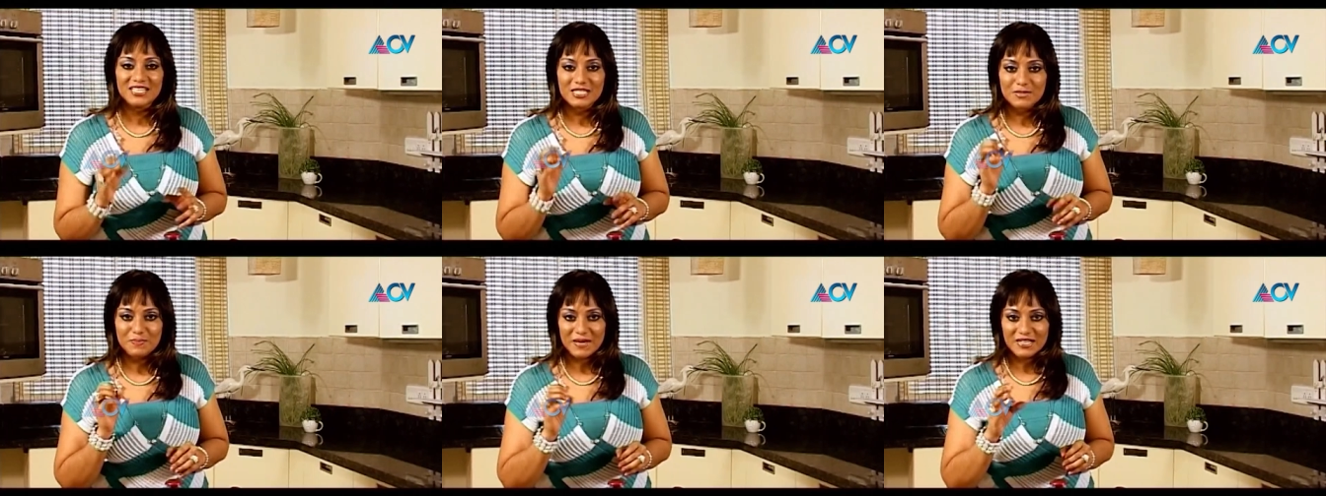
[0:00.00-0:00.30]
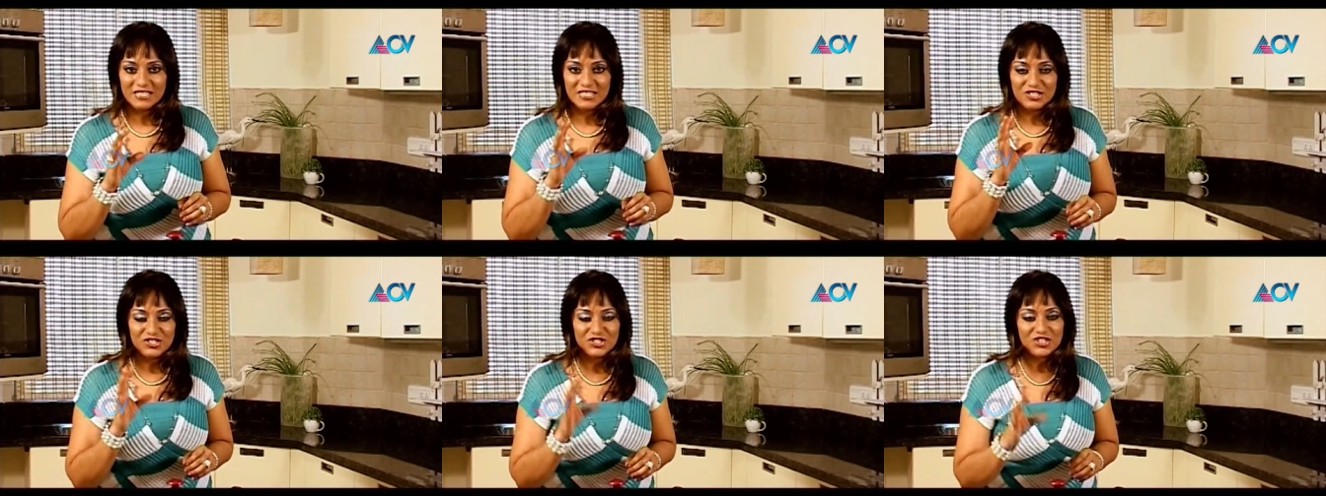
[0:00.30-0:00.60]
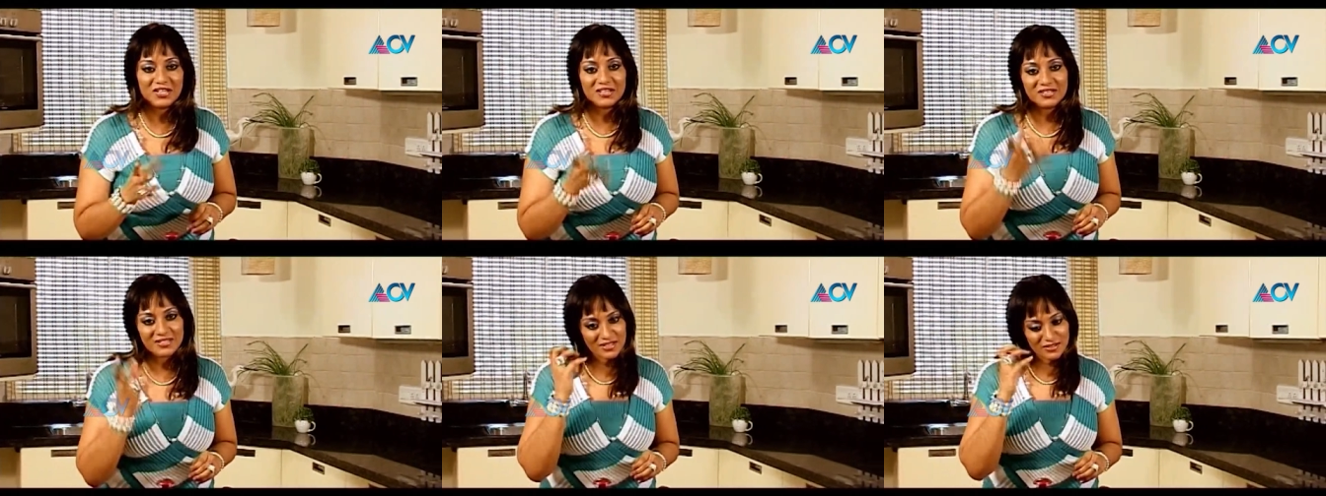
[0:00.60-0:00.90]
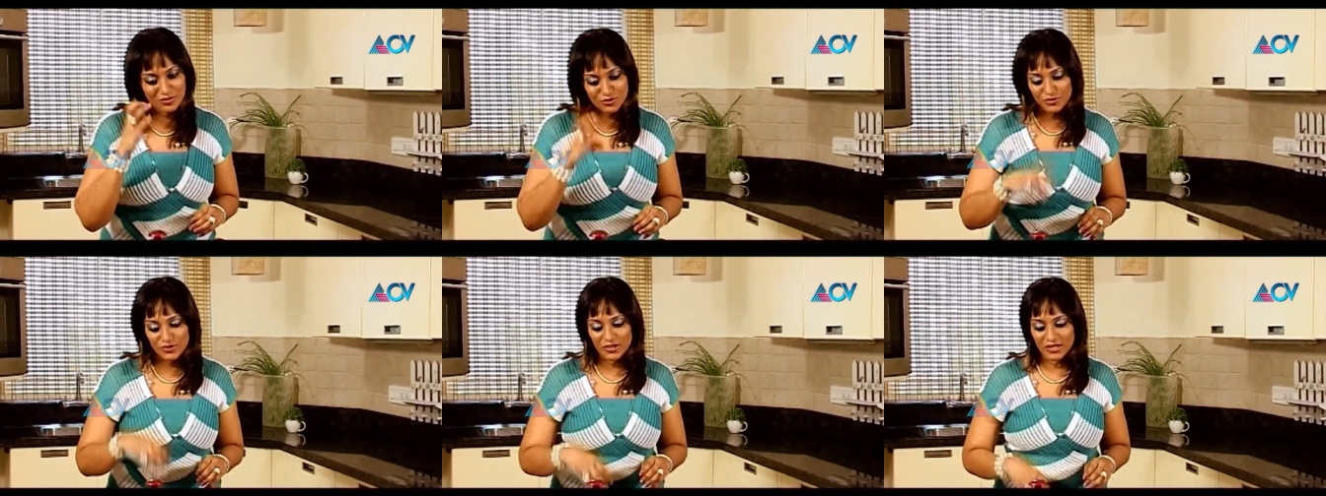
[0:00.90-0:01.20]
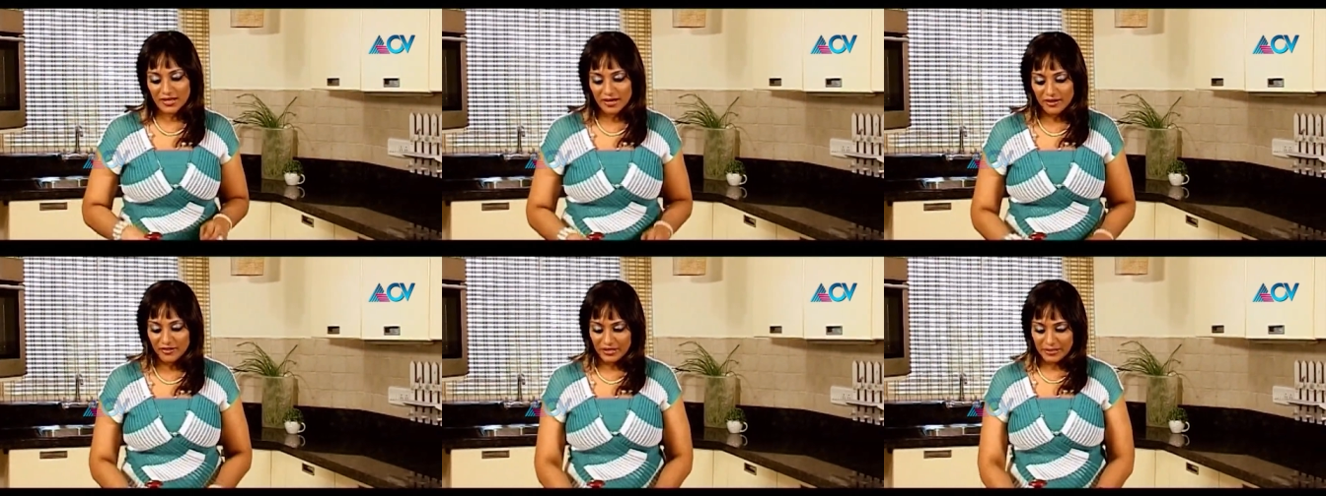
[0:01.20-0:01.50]
spicy chicken
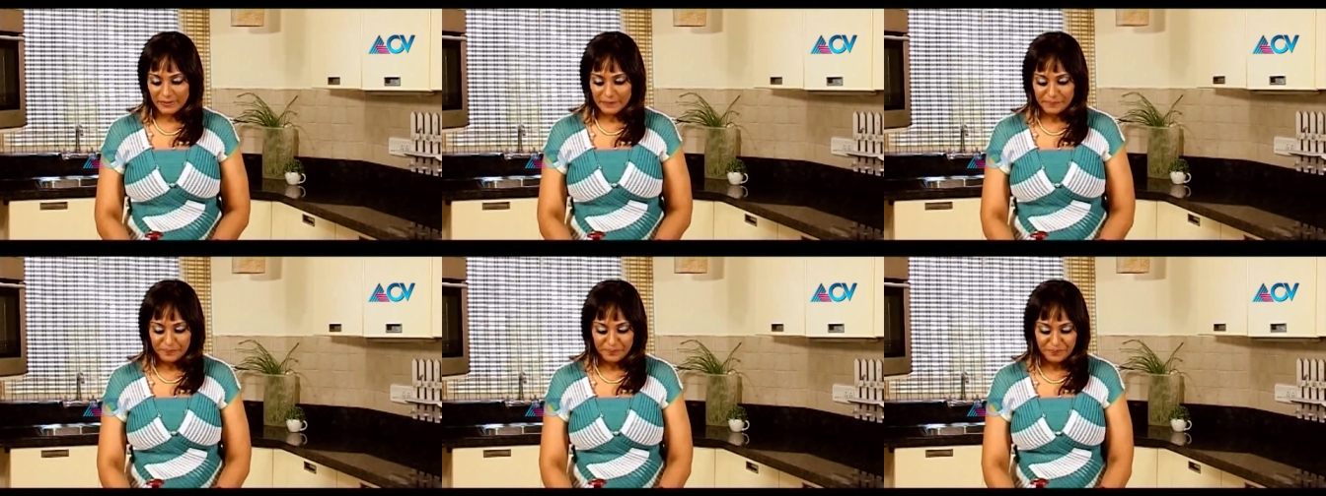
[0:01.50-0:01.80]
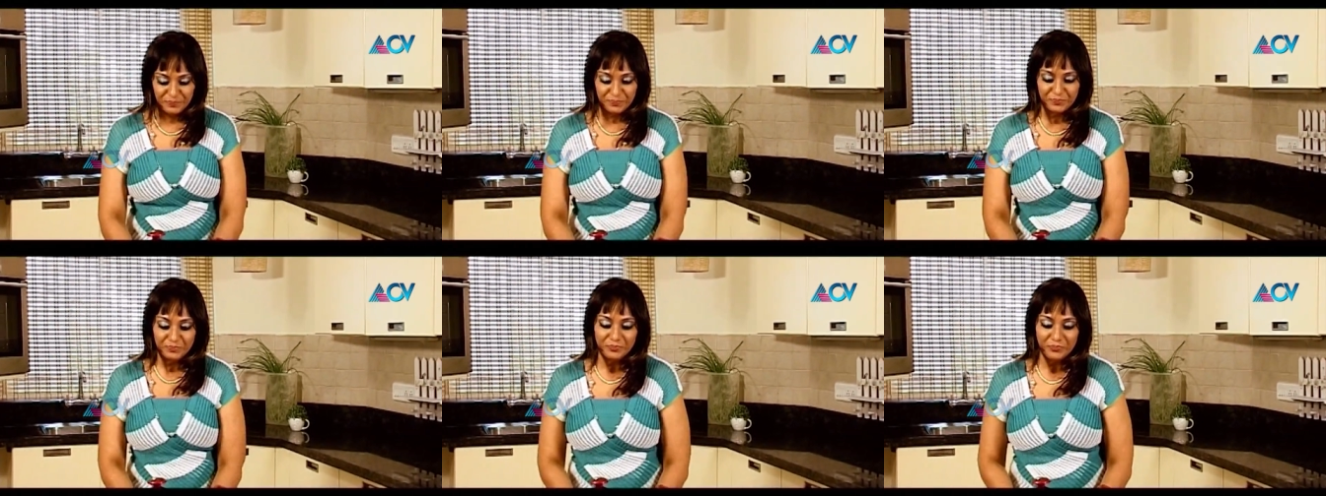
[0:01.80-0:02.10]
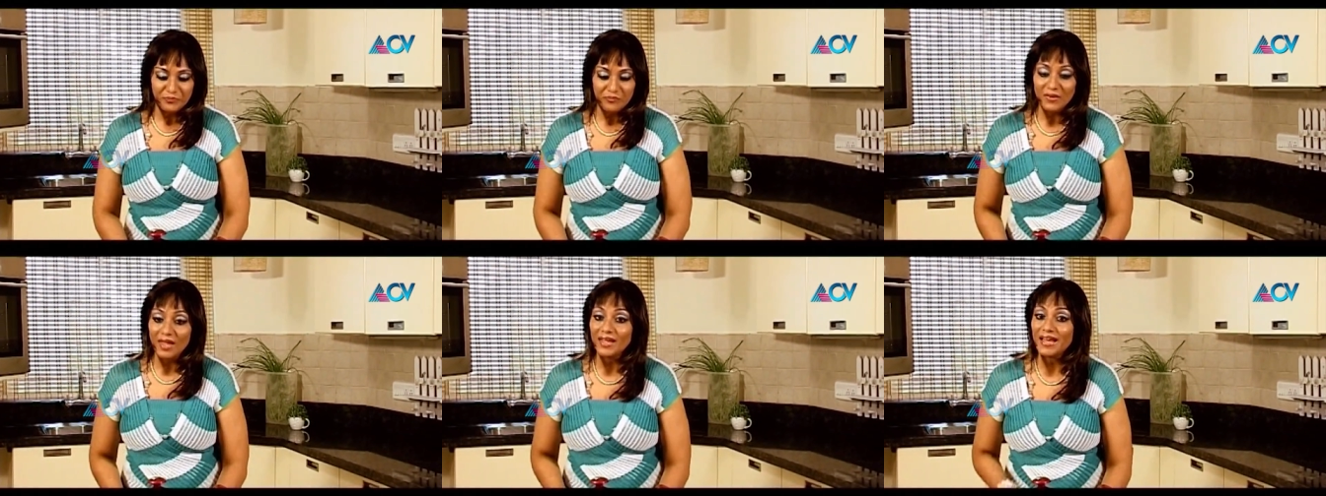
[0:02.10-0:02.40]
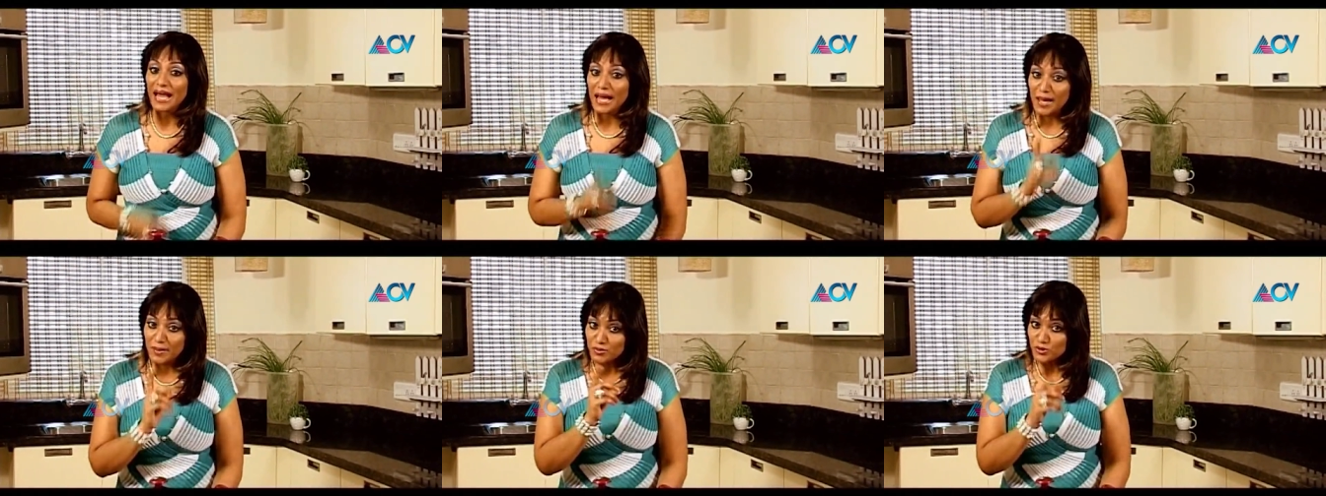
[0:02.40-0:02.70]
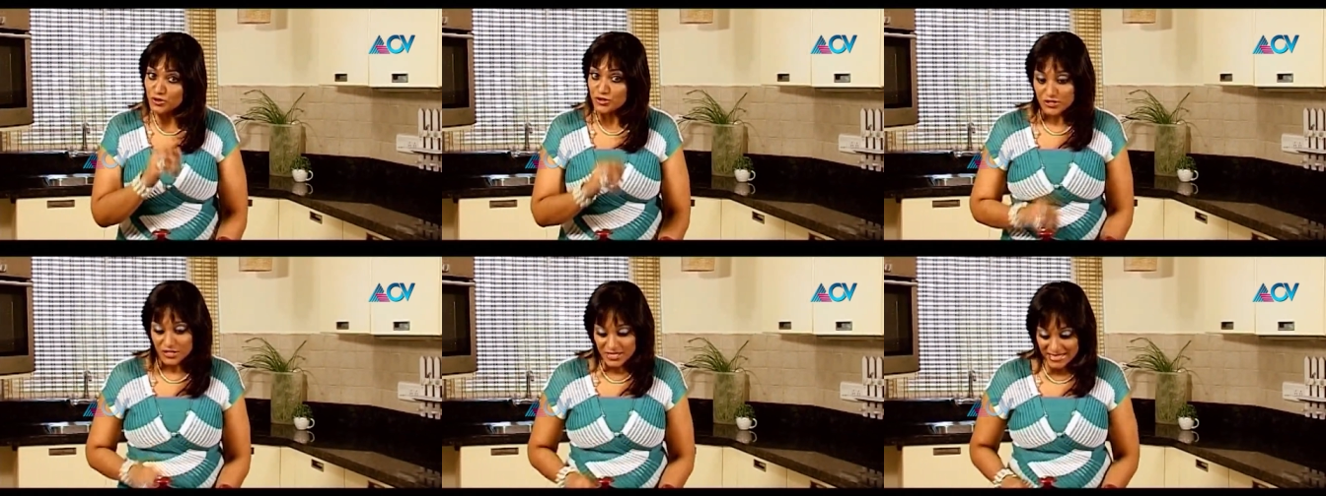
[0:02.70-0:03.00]
tandoori curry. I'm
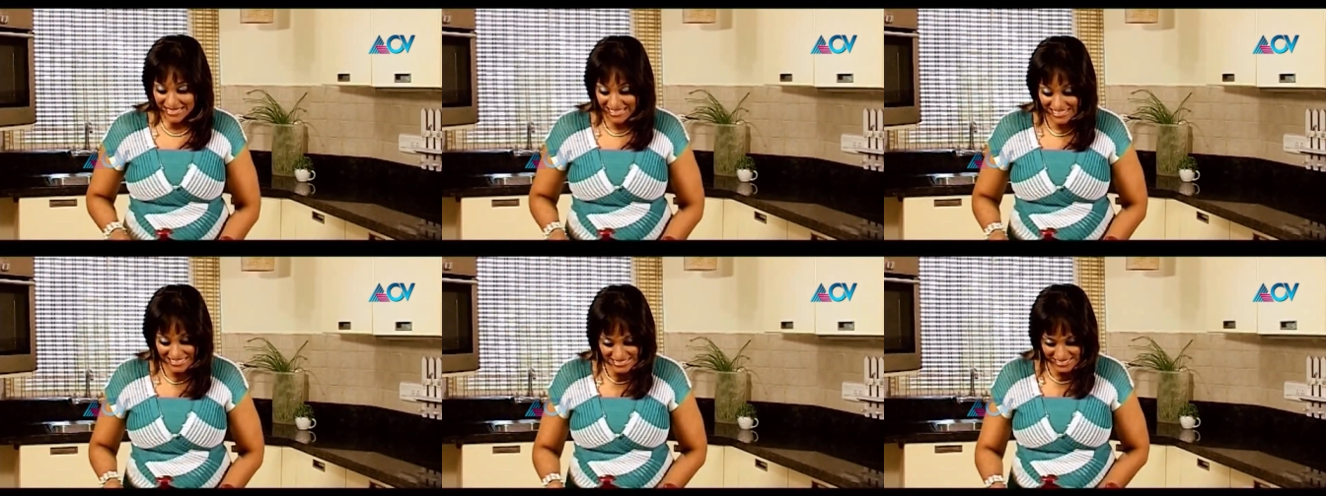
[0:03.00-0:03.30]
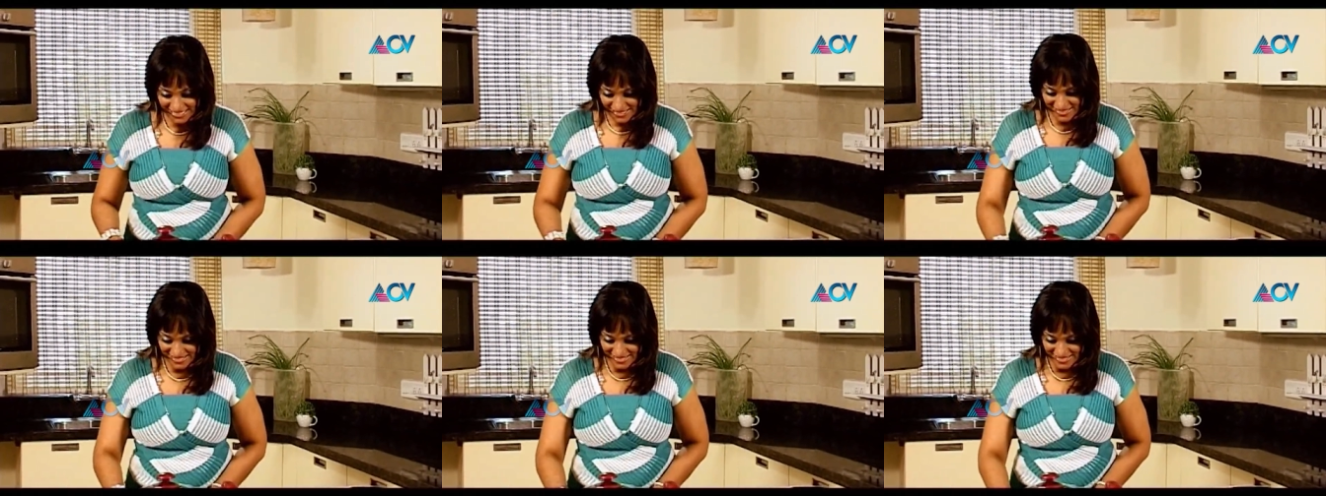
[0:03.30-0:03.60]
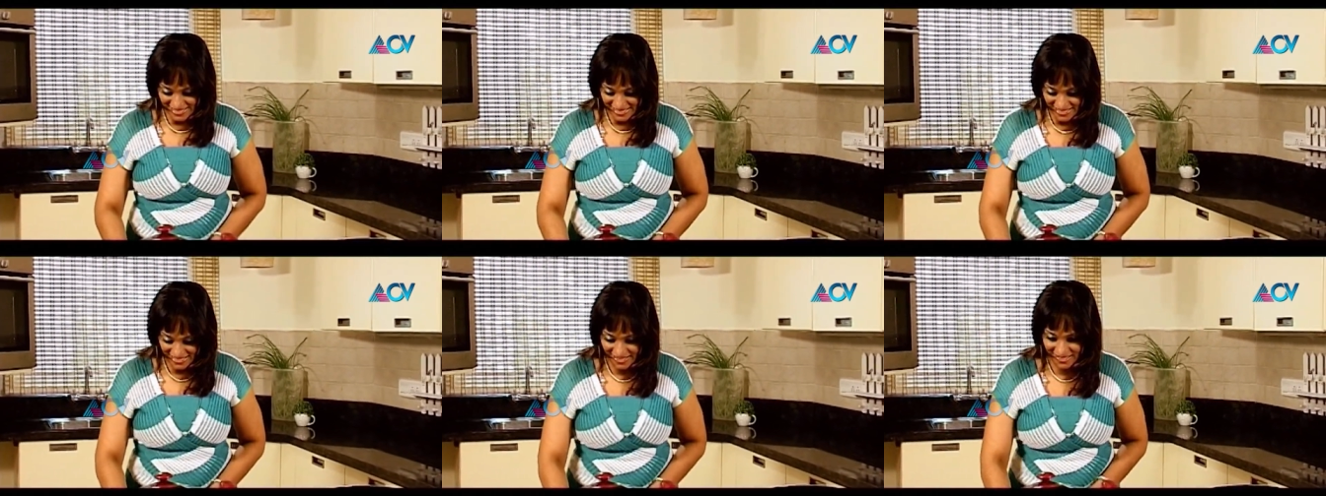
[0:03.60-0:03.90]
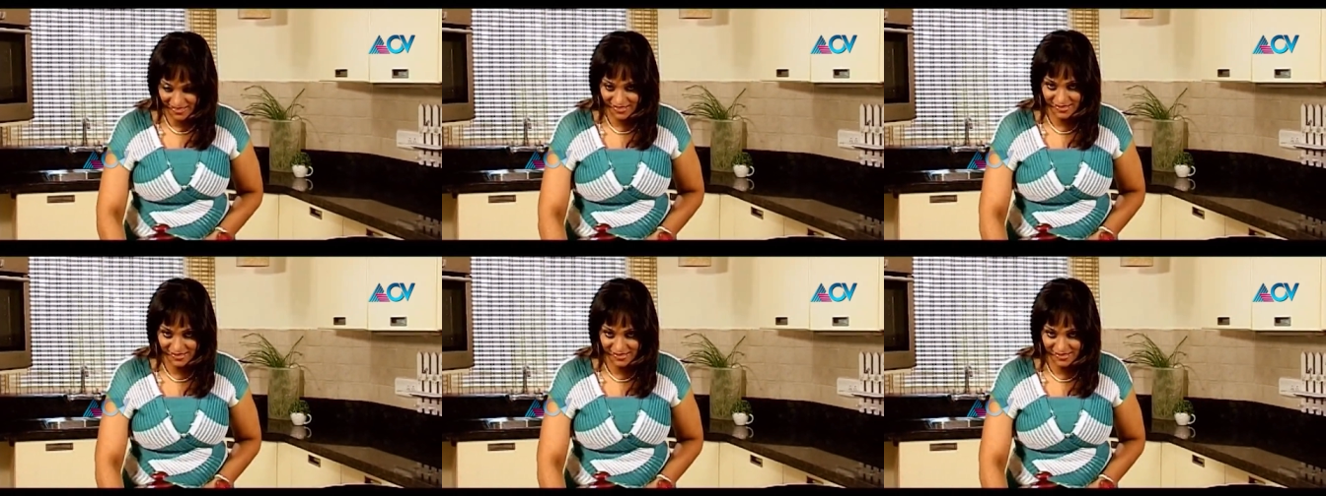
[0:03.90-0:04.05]
going to taste and see